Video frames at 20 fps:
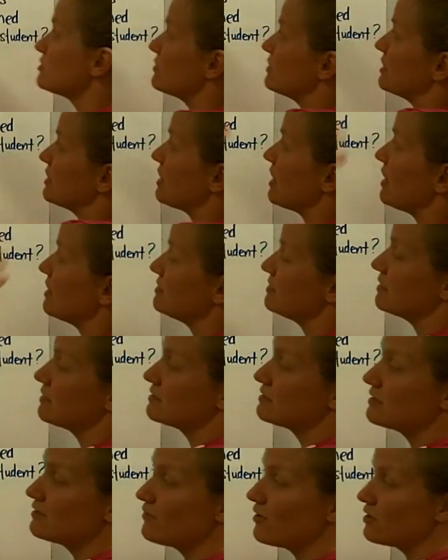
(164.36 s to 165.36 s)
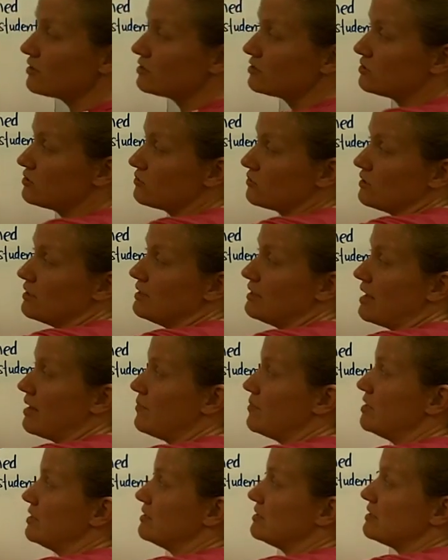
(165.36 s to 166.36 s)
So in the context of our story,
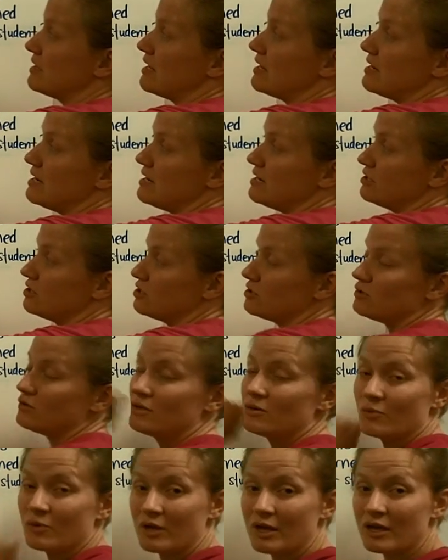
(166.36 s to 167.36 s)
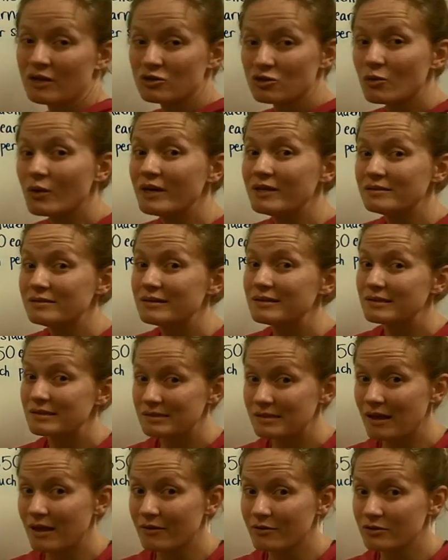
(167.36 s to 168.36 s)
that means that each student would get
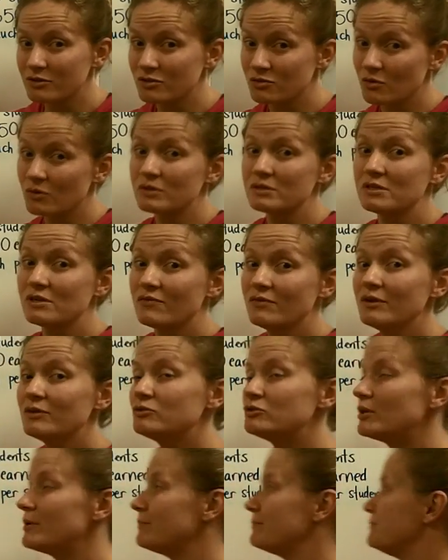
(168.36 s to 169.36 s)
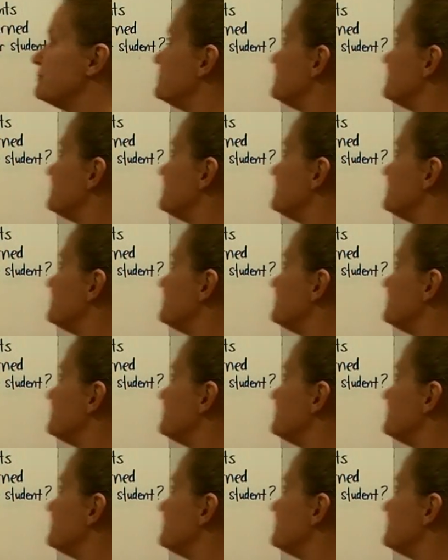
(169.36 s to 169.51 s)
$26 towards their field trip.